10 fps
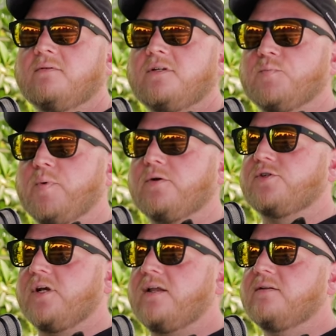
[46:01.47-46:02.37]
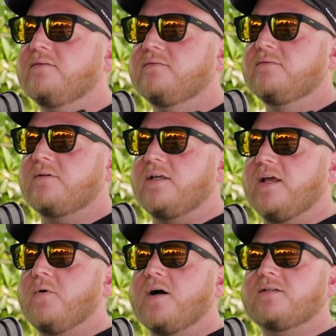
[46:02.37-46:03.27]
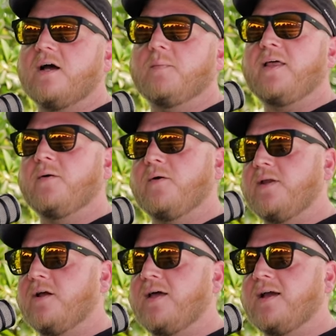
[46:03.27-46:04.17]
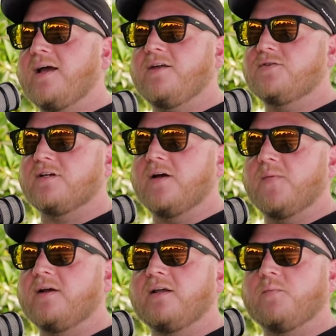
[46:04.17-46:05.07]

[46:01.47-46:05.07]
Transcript: This is bullshit," and like walked down. By the way, we know that guy. He used to come here.